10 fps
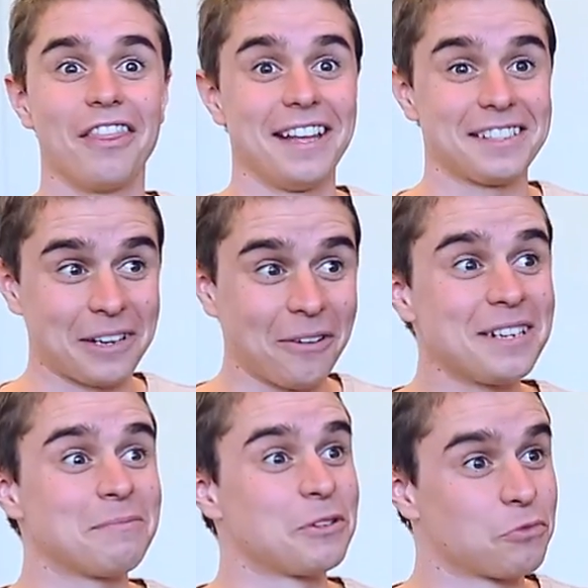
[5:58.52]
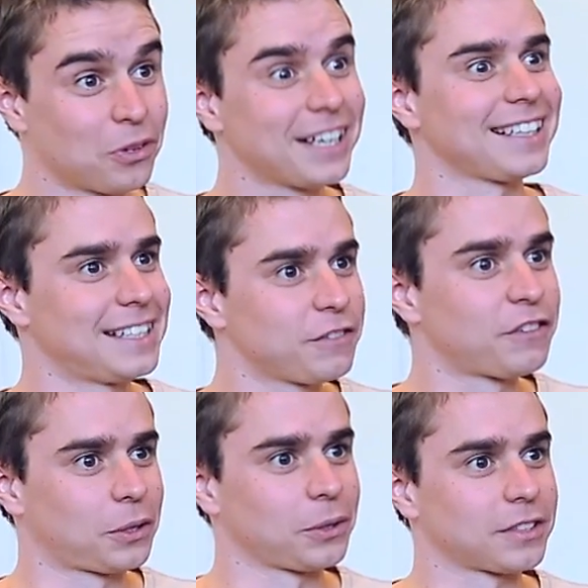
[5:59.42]
it's going to be really
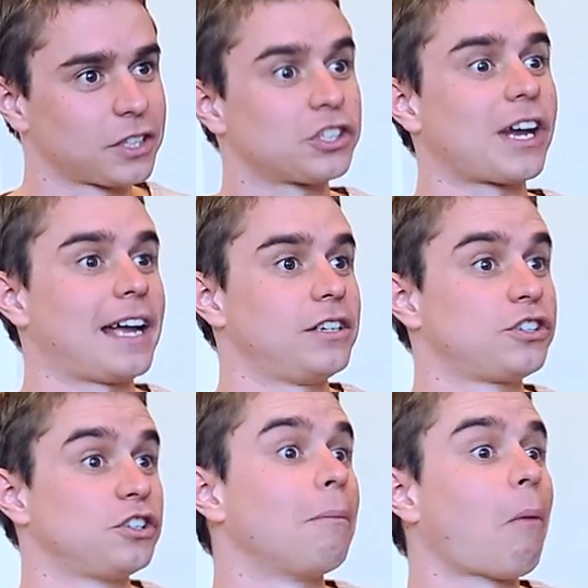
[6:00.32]
difficult to change your